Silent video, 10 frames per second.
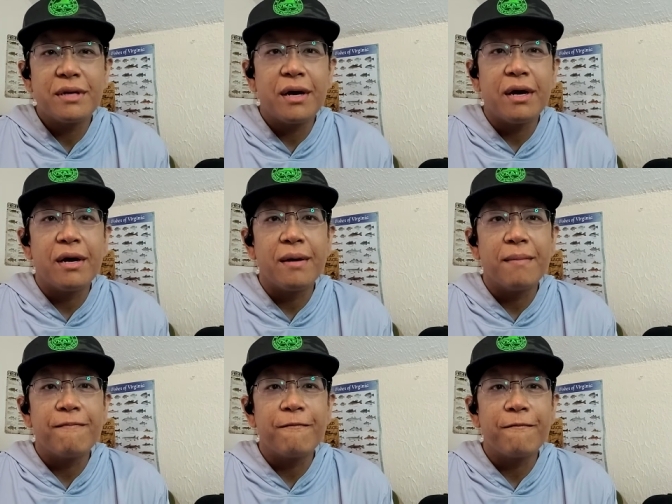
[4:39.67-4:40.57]

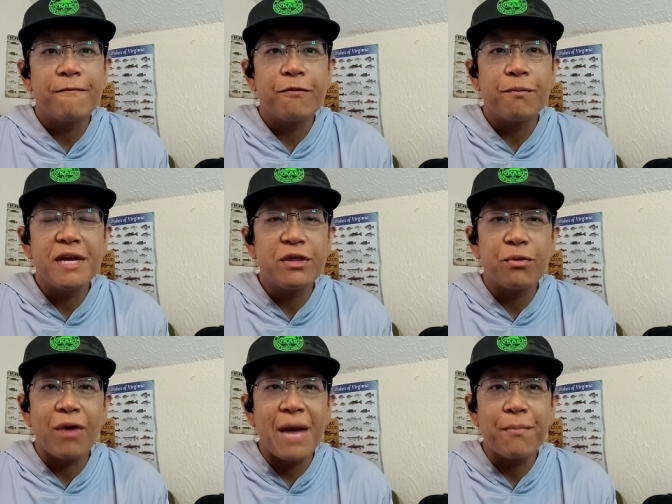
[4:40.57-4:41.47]
Um, for me, the
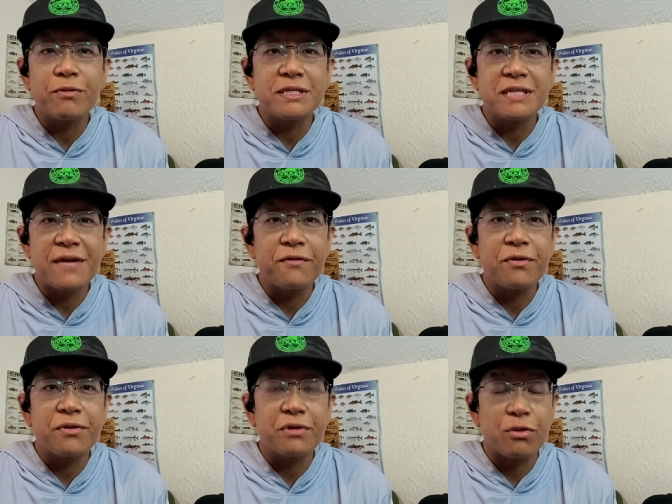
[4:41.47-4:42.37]
Rapp was
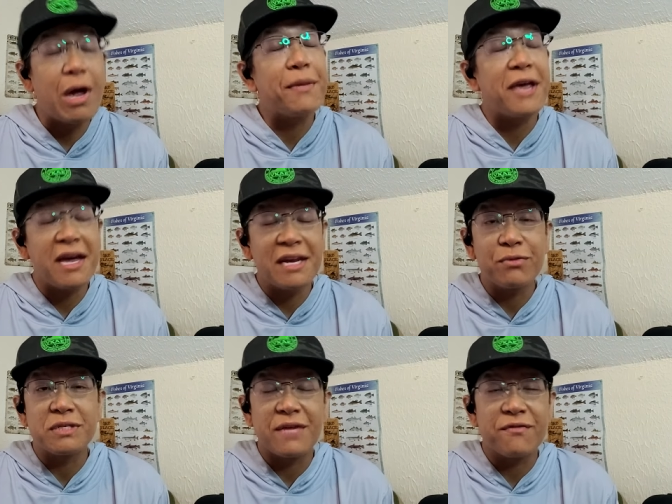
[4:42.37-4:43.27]
never the Rappahannock
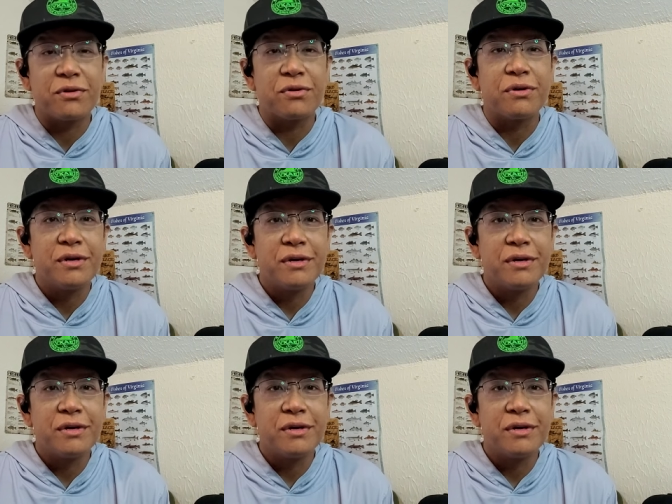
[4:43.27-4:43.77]
was never